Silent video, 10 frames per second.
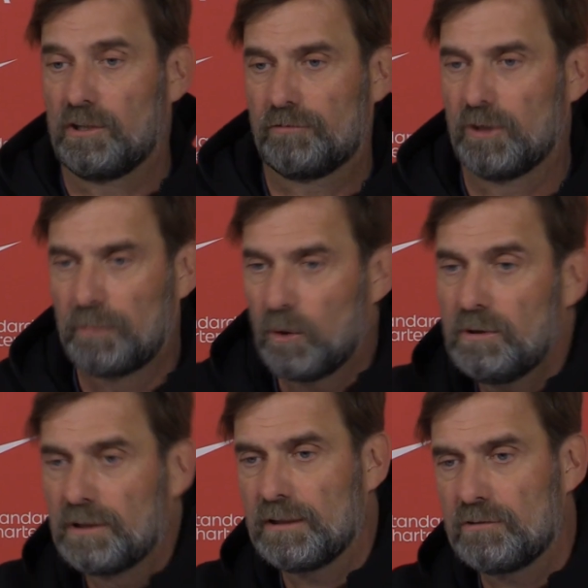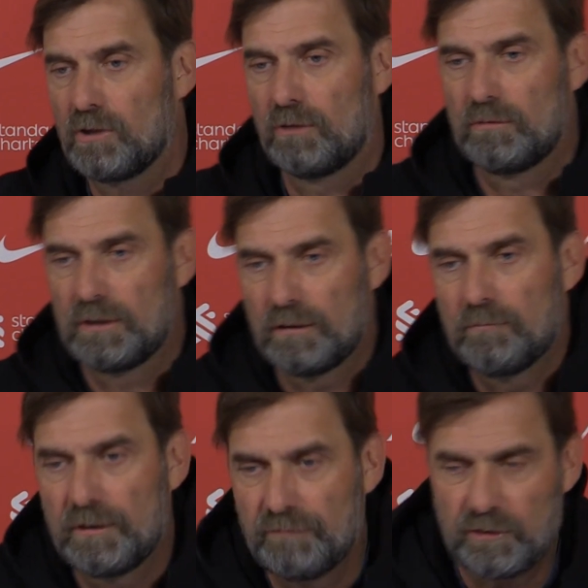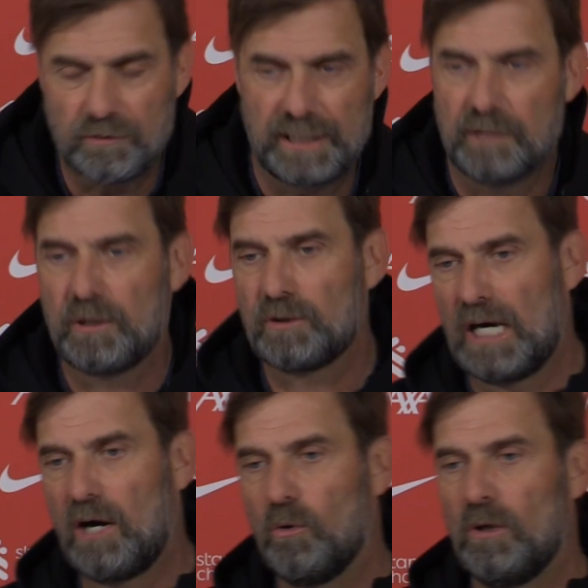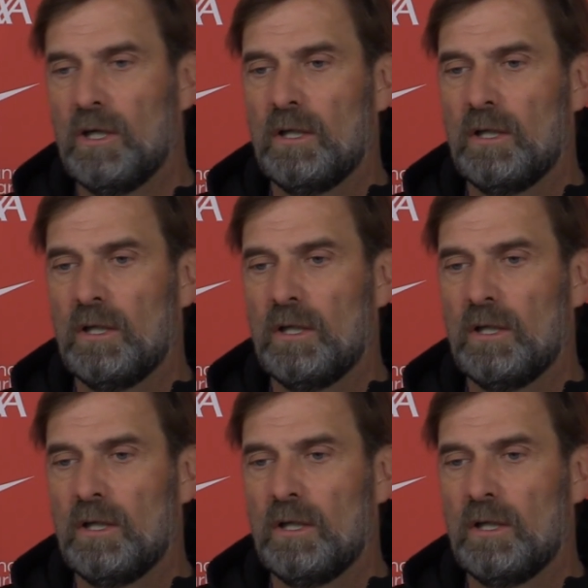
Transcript: of the opponent. Yeah? So and when you think about how